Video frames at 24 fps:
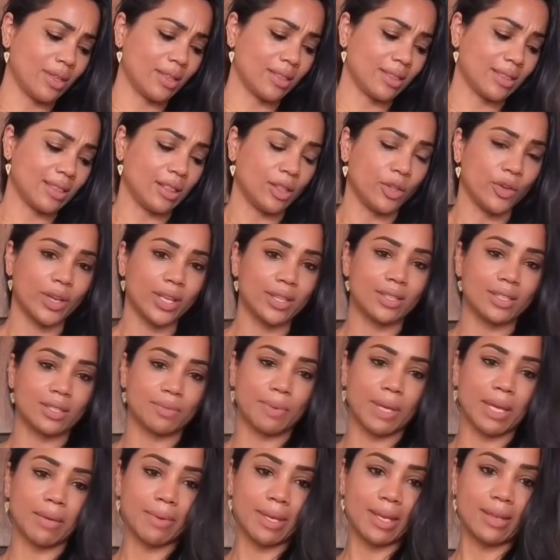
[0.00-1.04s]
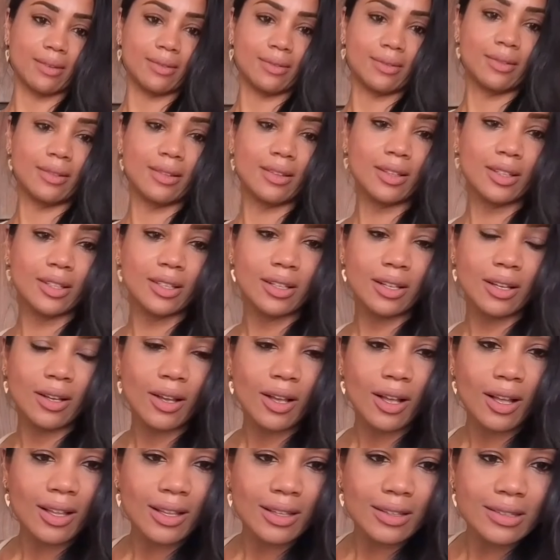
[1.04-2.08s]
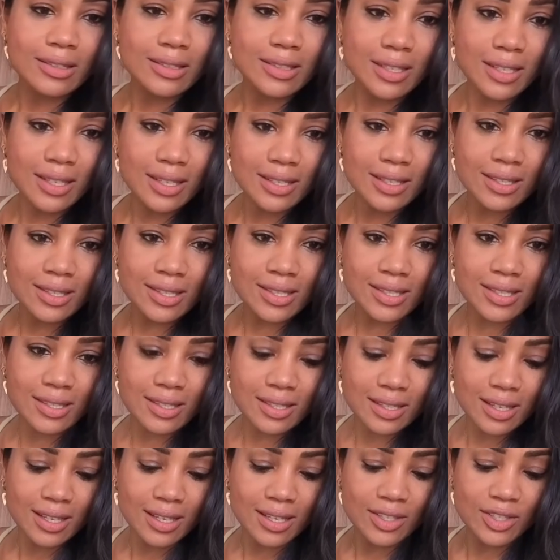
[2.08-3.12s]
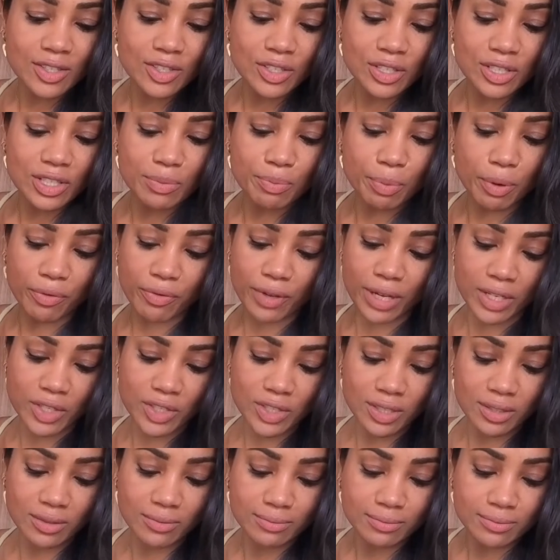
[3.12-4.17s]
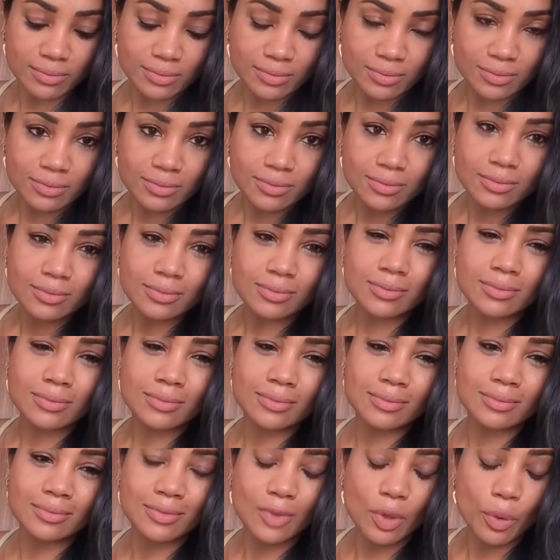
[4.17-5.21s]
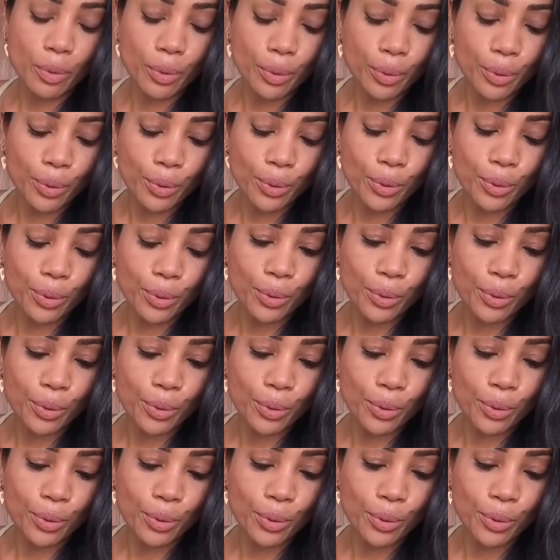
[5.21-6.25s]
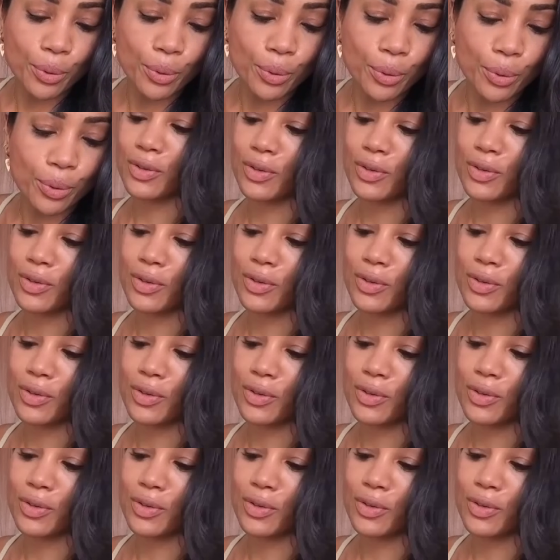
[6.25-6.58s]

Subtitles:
Look at this baby. This is just perfection. It smells so good.